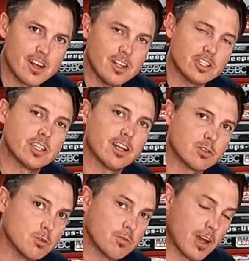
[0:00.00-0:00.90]
and he just
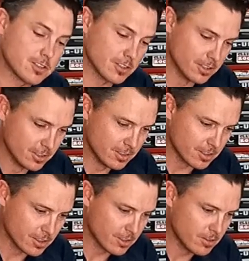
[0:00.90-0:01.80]
got to it faster,
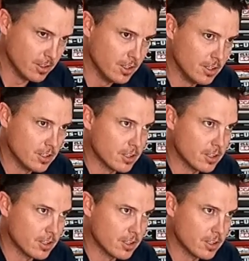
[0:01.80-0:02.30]
you know?